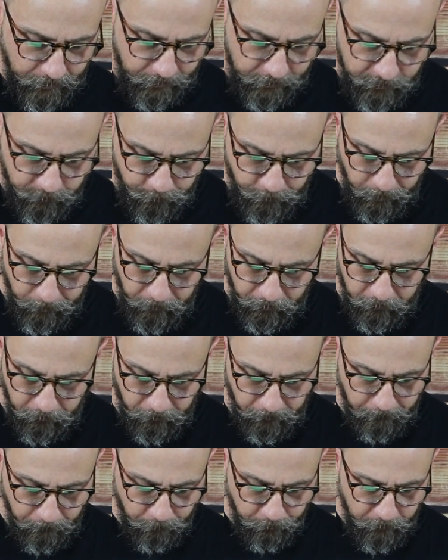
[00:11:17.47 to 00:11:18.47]
is
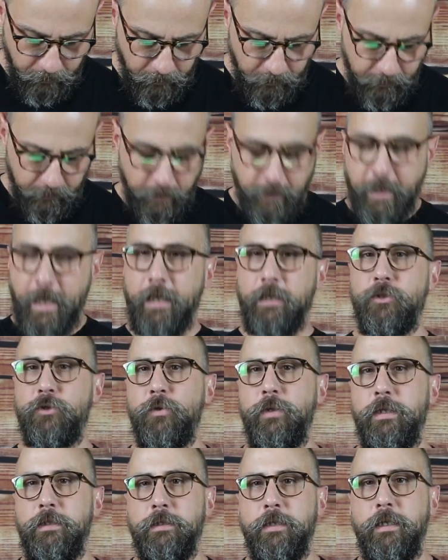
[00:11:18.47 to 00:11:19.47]
biblical. The next
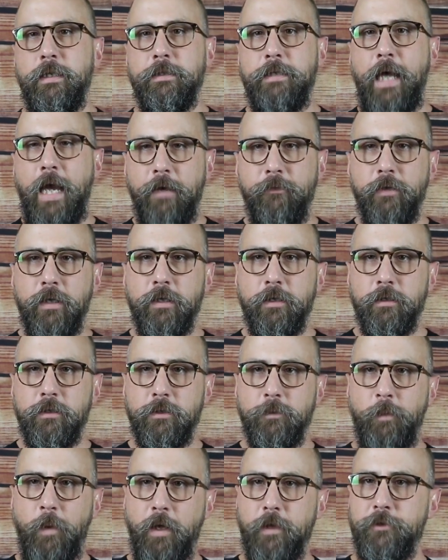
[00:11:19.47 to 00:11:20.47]
reason is having a
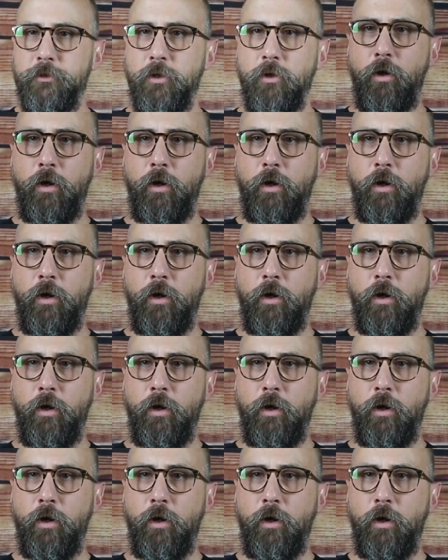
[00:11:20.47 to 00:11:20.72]
sponsor